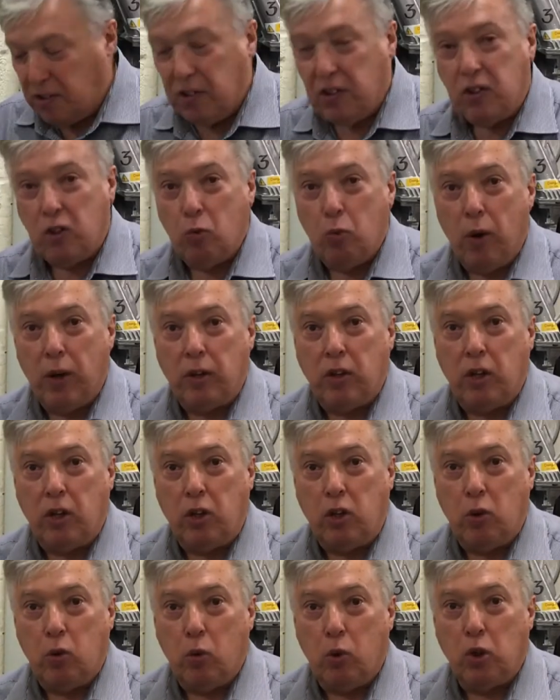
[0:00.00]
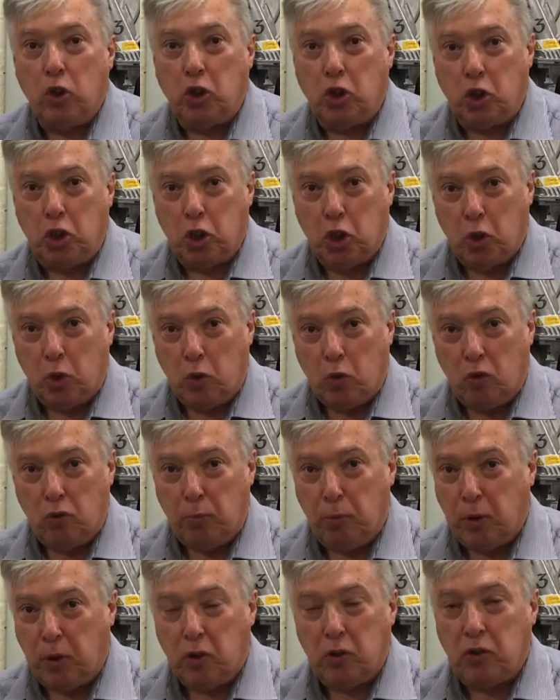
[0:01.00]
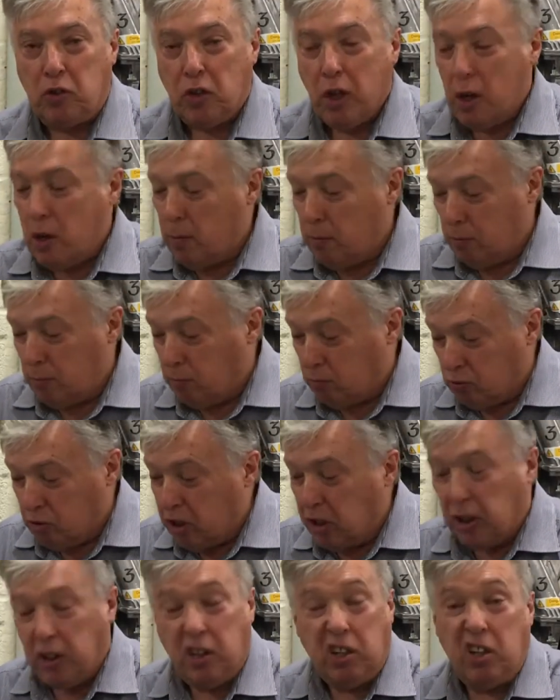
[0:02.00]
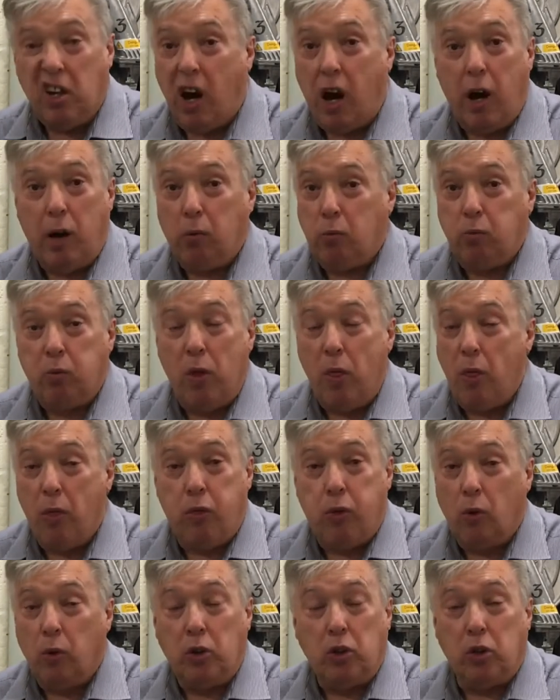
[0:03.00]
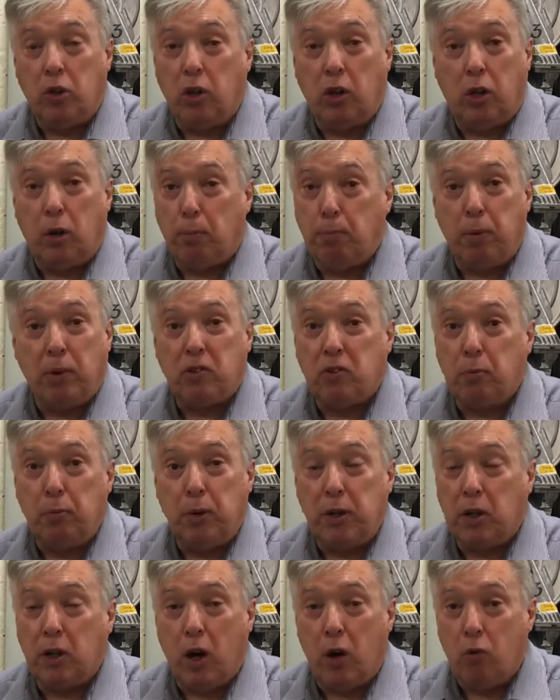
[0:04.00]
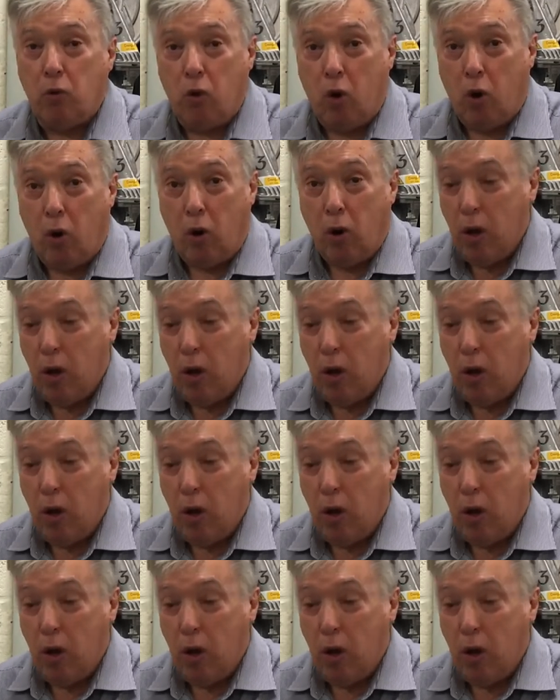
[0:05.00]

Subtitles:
is the one that you always choose, because really, I wouldn't have thought you could possibly go wrong.